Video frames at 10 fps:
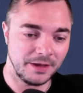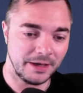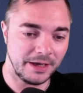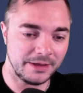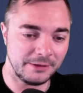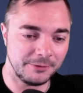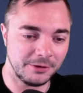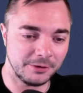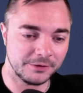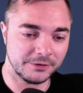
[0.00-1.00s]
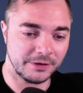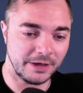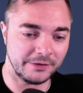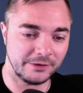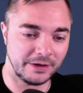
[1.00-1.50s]
And then we're good,
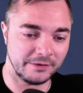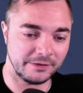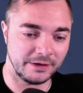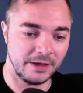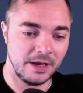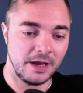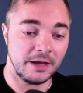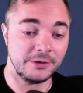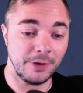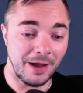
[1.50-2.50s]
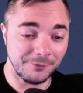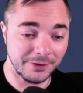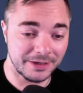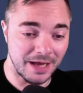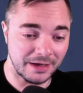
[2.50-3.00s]
as you can see. You have to
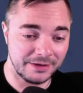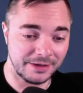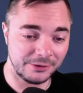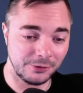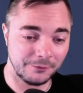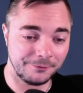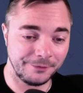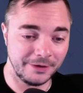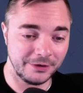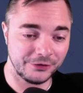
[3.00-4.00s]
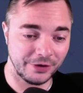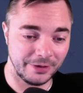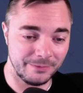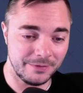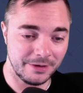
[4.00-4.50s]
get lucky that you don't finish
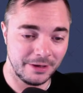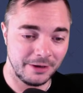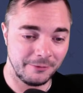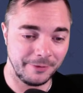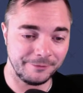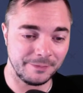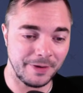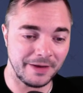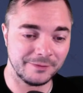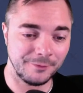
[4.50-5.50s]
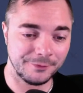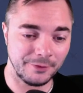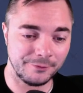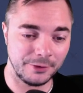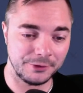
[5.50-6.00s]
him with the passive of
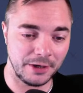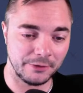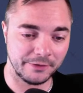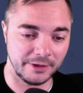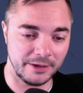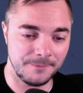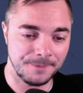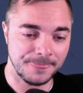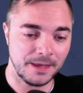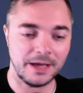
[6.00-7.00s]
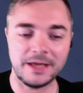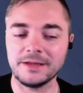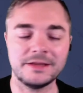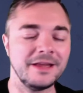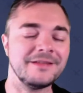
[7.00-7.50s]
Sir Florianus here. And
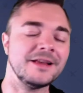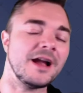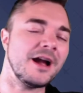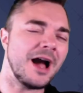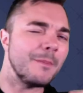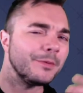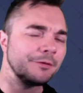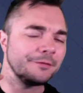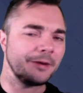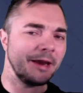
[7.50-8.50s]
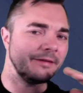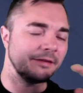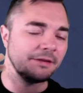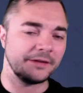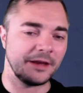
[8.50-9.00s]
there's like a couple of ways that
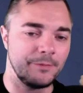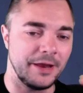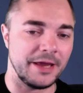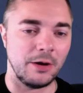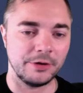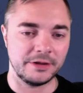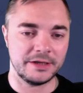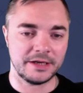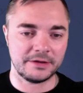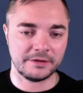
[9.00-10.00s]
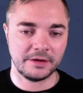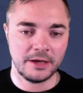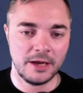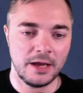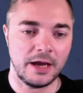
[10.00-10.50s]
this can play out in the end.
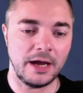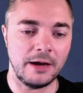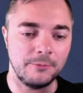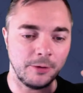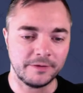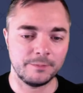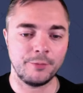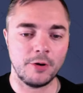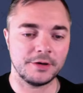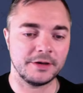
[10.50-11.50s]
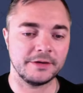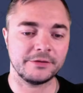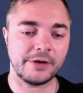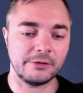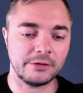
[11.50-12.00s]
What's important is
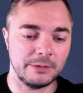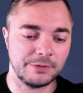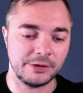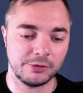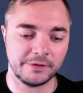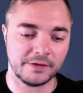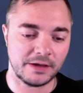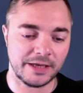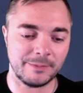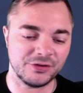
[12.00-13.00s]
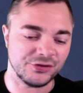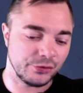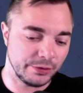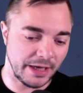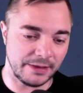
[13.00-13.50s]
try to keep the units that are damaged
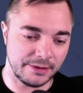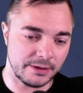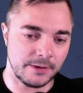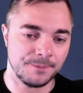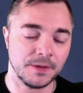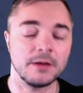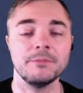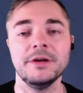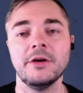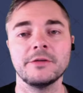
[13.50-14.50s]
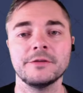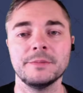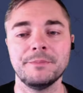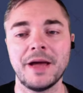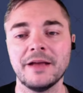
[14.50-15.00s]
together because of the
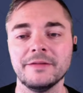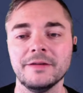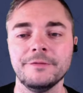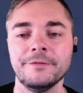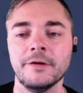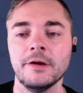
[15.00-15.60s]
passive